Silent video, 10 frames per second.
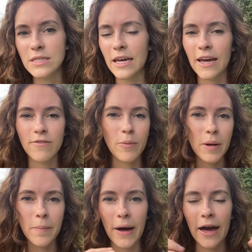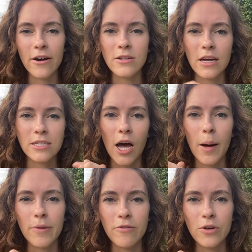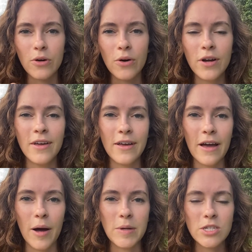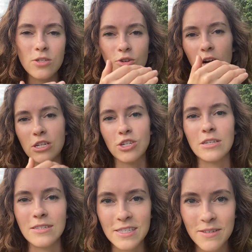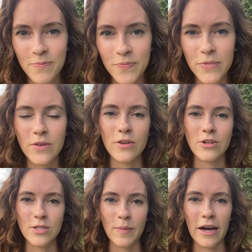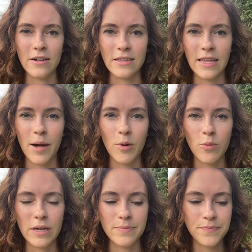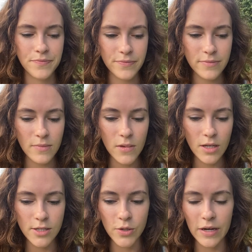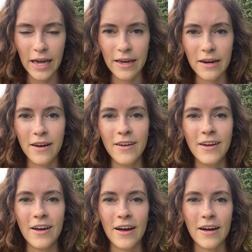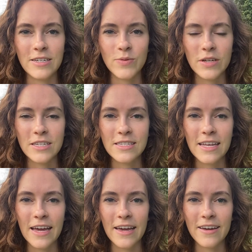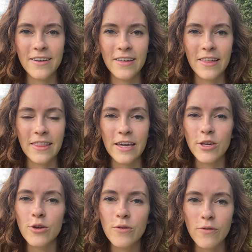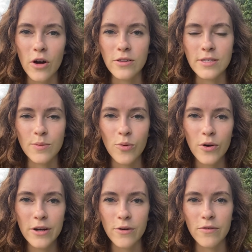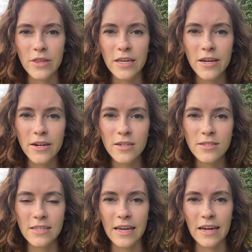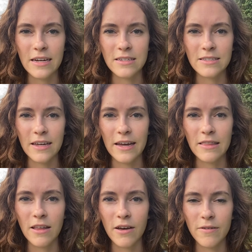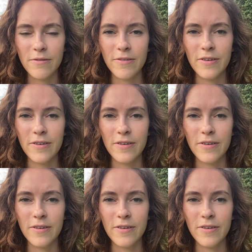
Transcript: that have compiled on top of you, it just crushes your smile in that moment. So again, I just wanted to say thank you for all the support over the years, and I love